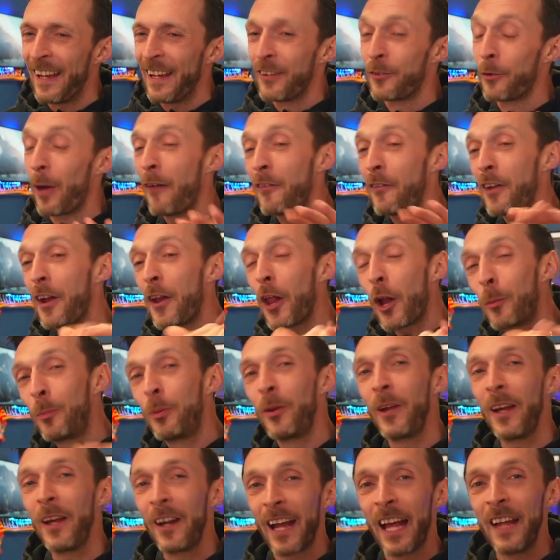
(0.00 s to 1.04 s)
So having another
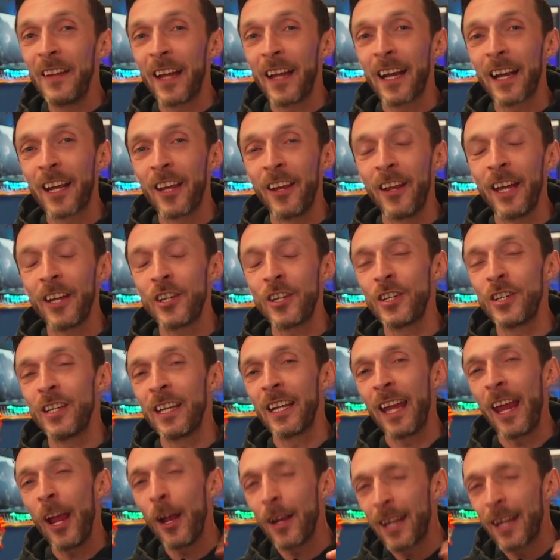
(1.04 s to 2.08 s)
player in that collection
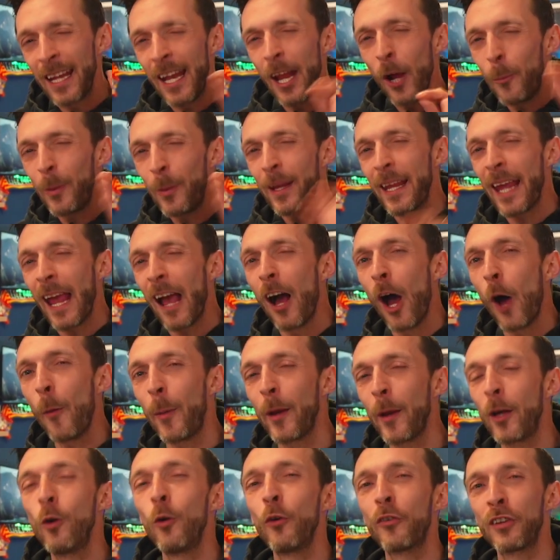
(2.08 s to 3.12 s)
that can help it get a little
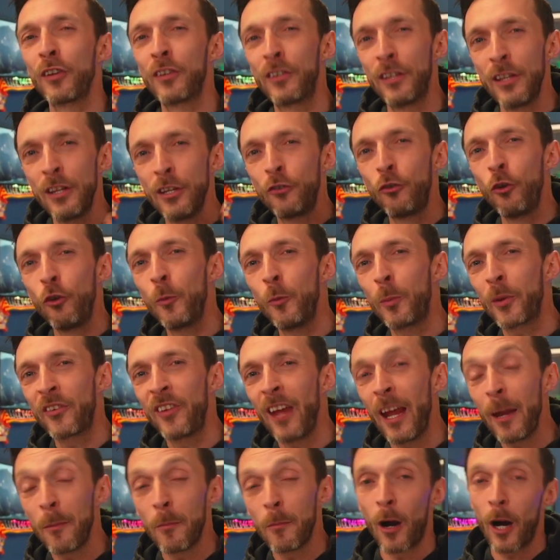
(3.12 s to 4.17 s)
bit closer to the
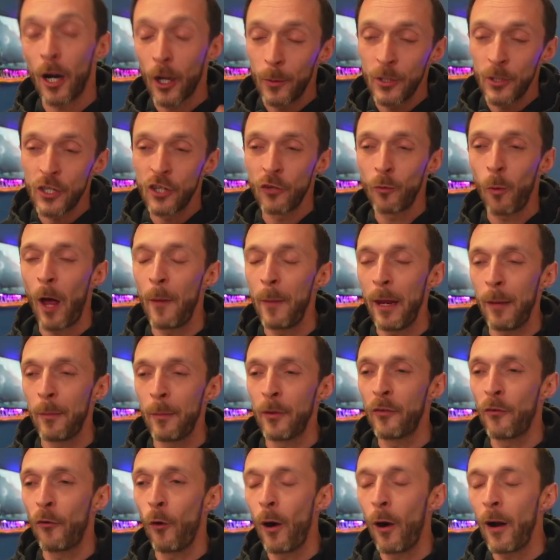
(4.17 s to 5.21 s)
2% mark, which is what I'm
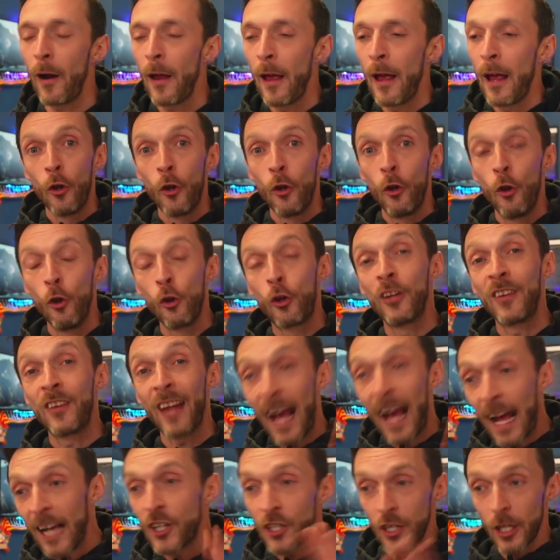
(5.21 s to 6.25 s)
aiming for, who could
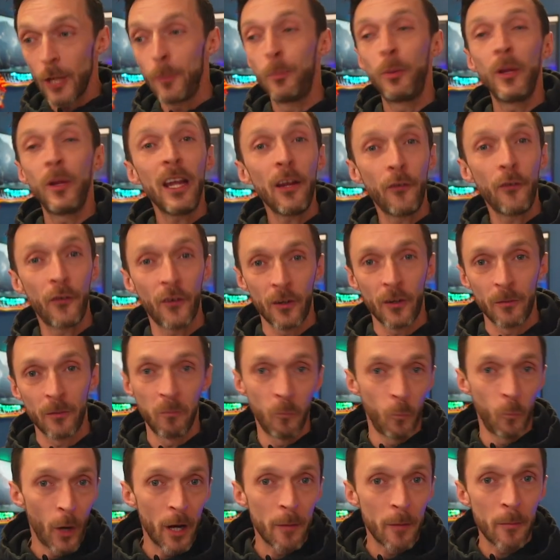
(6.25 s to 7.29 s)
actually play for
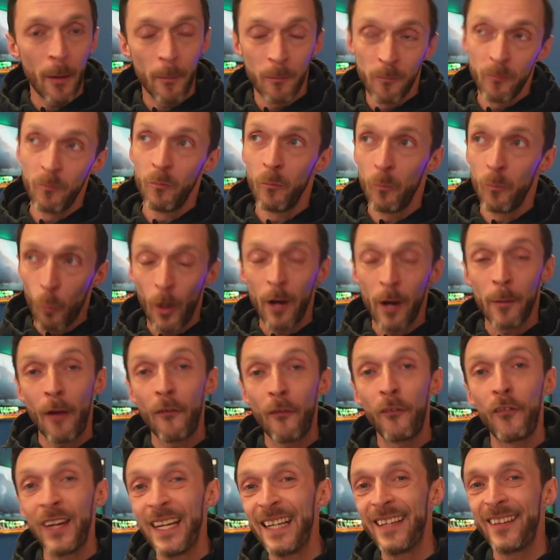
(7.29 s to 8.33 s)
one of my
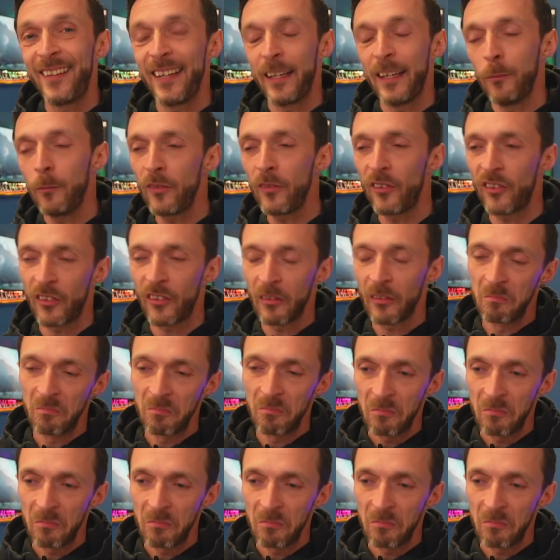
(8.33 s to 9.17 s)
three teams,